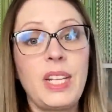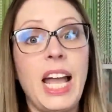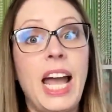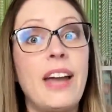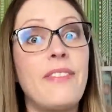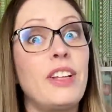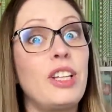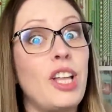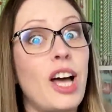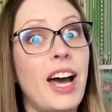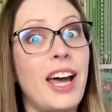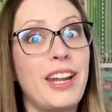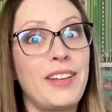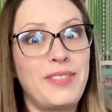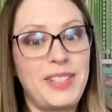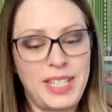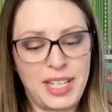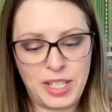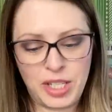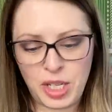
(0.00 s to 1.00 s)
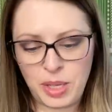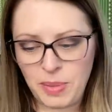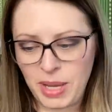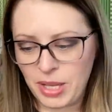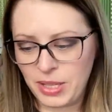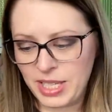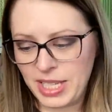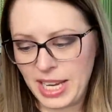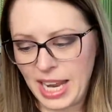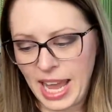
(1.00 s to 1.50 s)
I have a lot of stitch
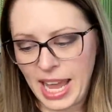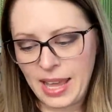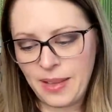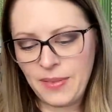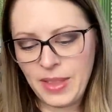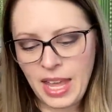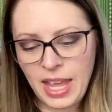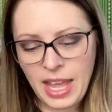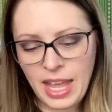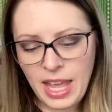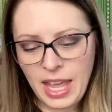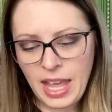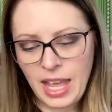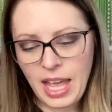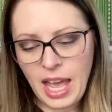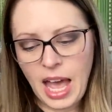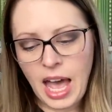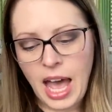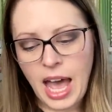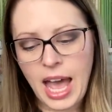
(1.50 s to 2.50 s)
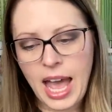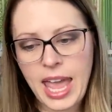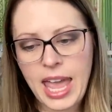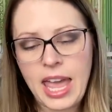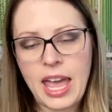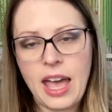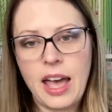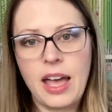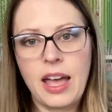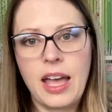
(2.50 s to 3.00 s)
email today.
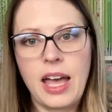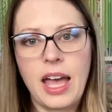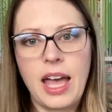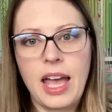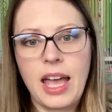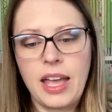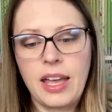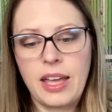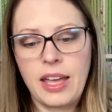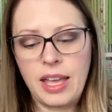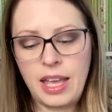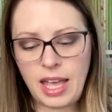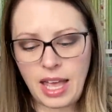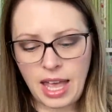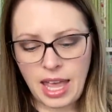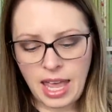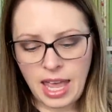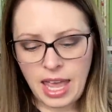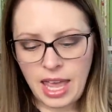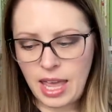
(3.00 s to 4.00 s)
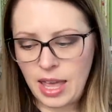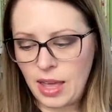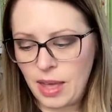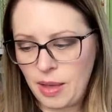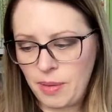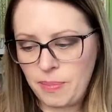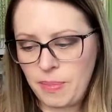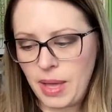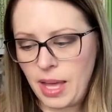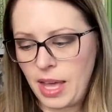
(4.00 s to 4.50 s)
I
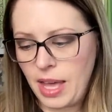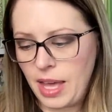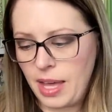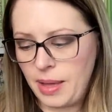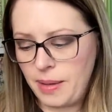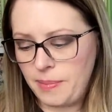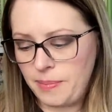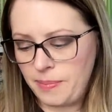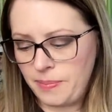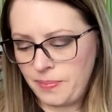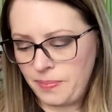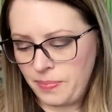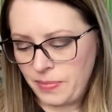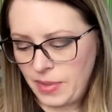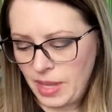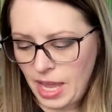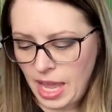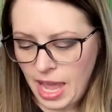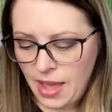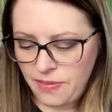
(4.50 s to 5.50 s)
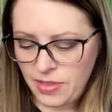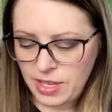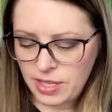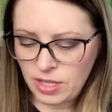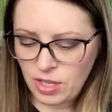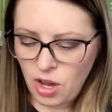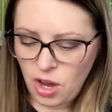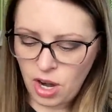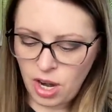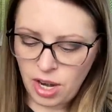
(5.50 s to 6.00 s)
am um, have
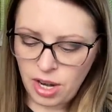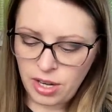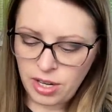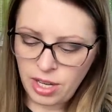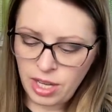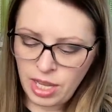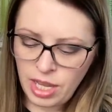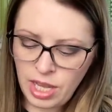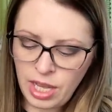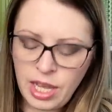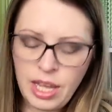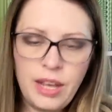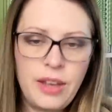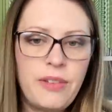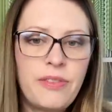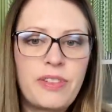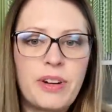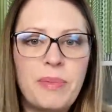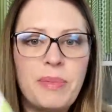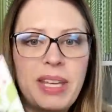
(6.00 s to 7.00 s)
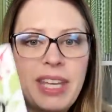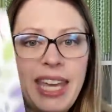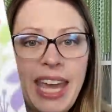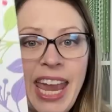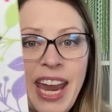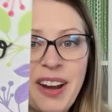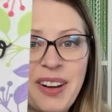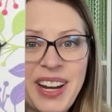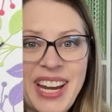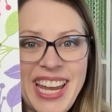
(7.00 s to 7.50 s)
this card from
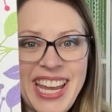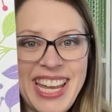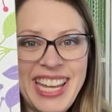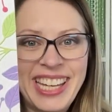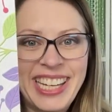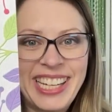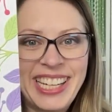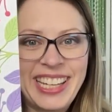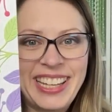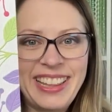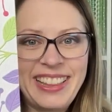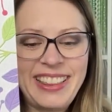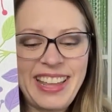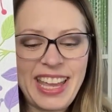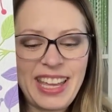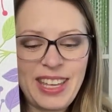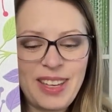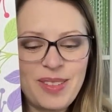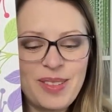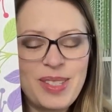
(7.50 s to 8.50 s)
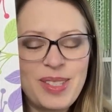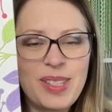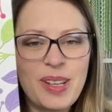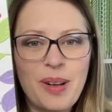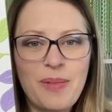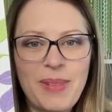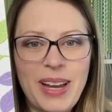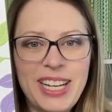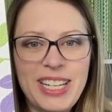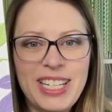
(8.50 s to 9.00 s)
Carrie. Thank you
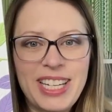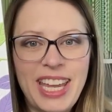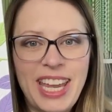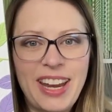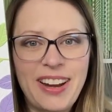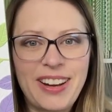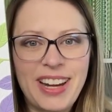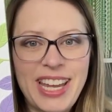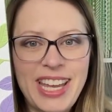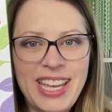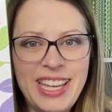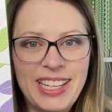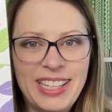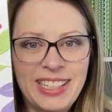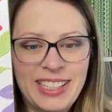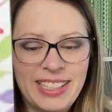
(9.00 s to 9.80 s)
so much, Carrie.